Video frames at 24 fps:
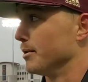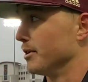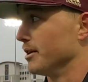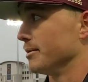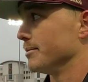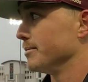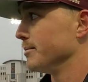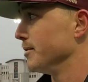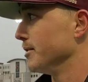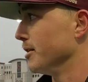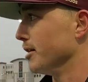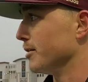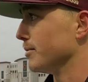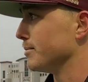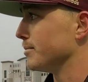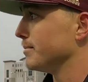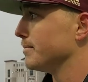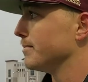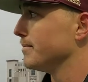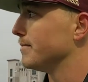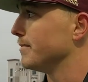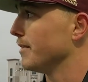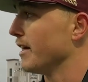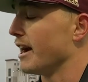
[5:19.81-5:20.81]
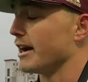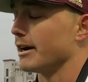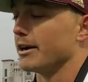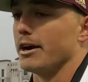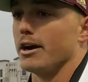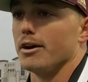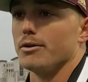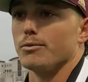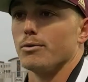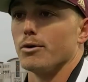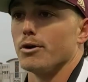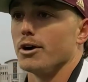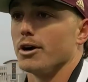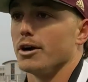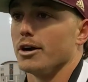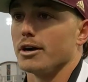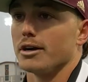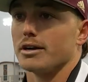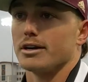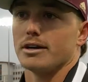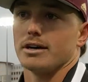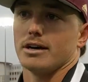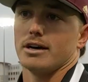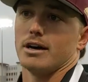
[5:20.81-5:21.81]
But, you know, flat ground
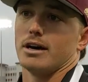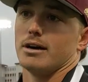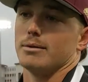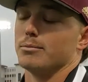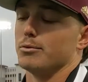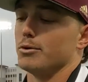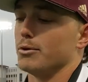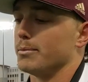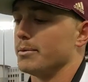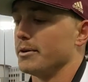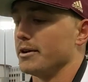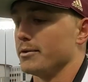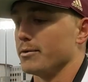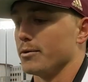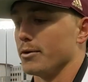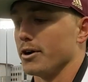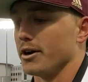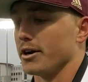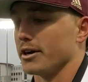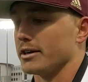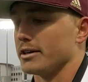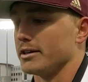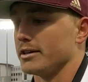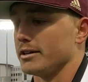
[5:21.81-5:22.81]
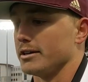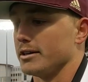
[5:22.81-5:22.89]
work, bullpen work,